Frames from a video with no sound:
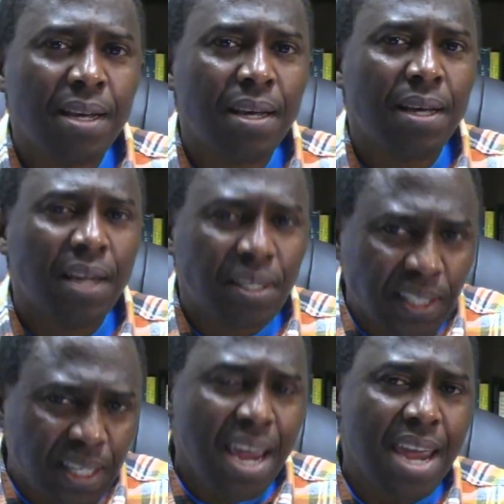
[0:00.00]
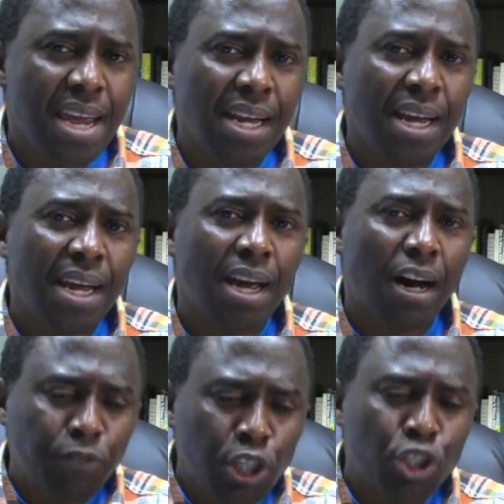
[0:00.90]
the sin of
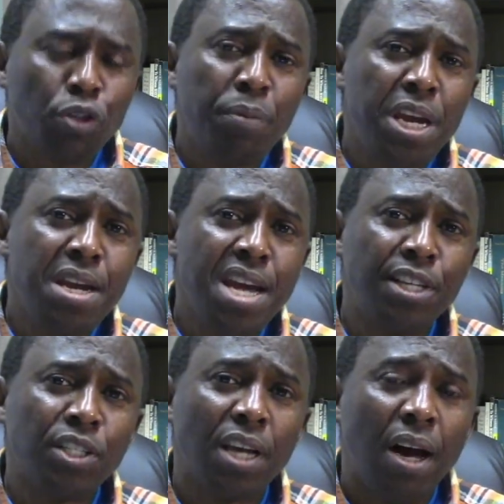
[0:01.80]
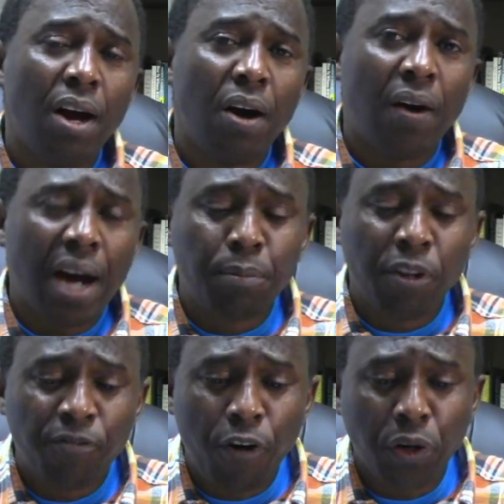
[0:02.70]
disobedience or had
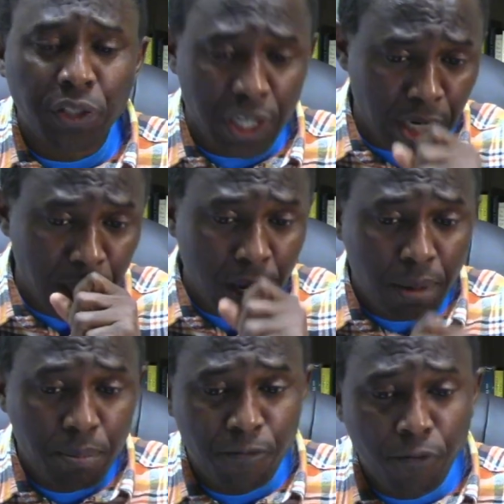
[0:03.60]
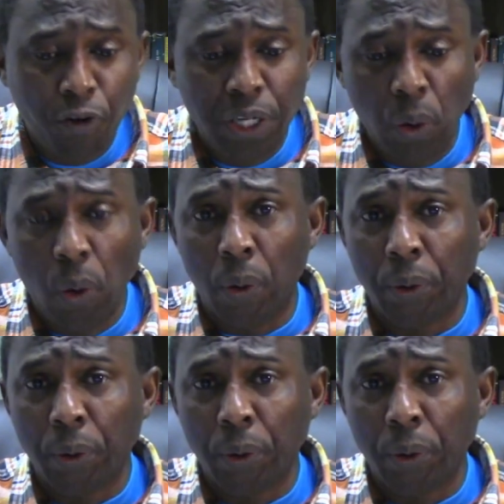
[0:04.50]
faulted before the Lord.